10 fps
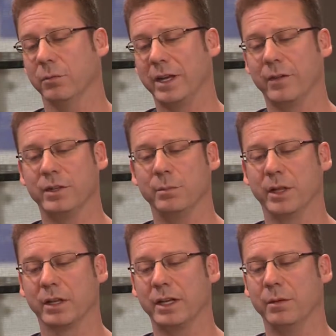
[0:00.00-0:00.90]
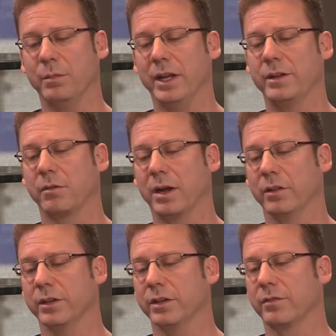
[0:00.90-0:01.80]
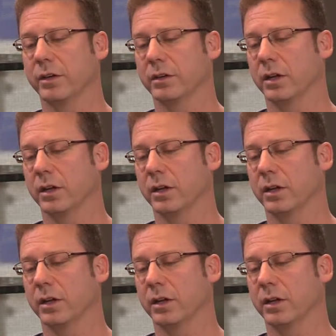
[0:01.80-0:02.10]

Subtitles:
we have the ability to bend around the different